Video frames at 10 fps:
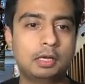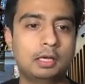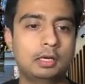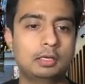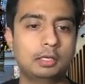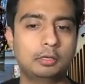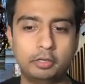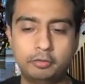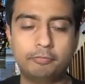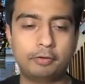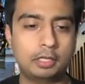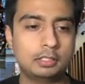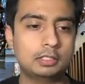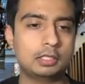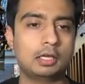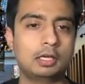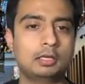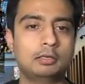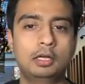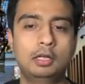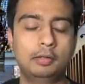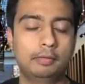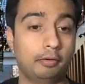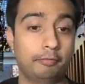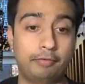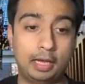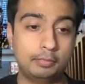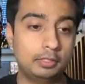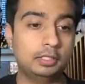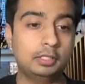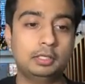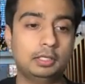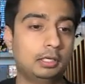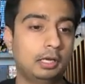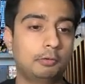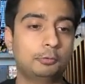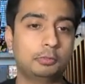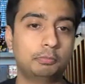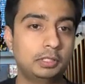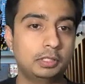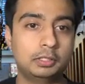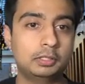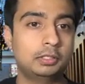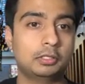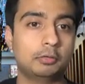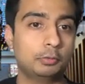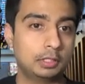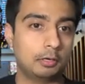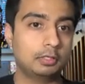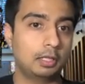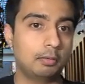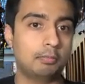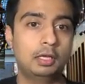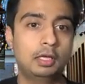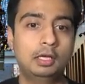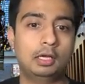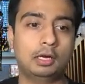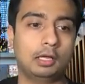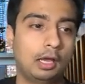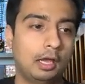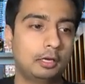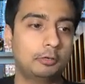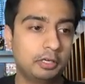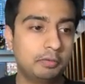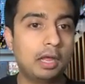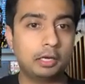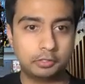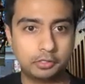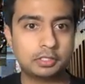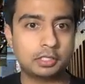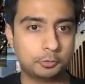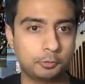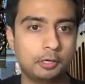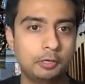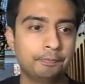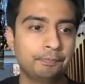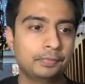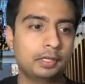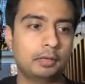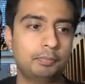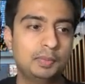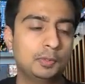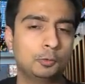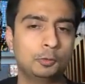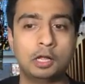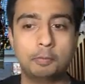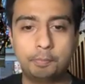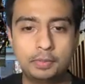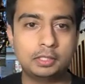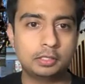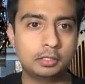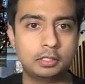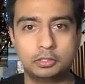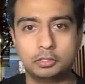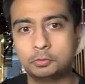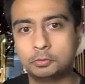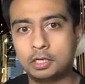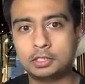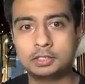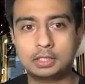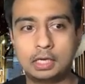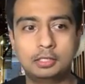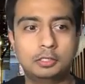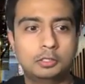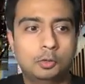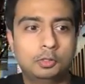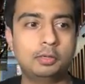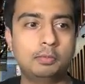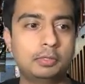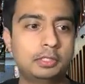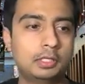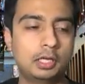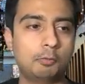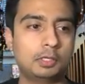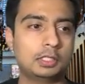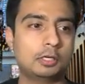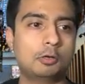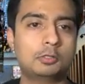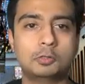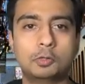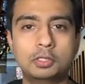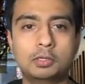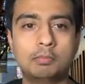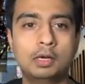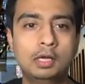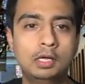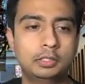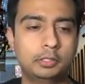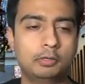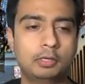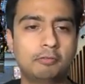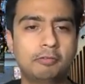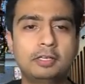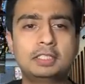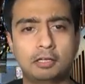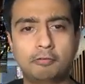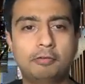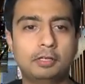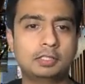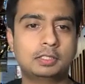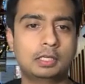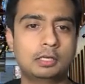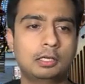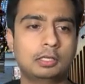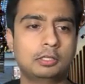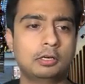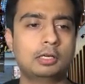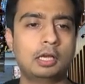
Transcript: I had like great friends and I had family. I wouldn't be here without them. And like I had great mentors as well. And people who helped me here in the US, I didn't know them, but then like once I got to know them, they were like very selfless and like their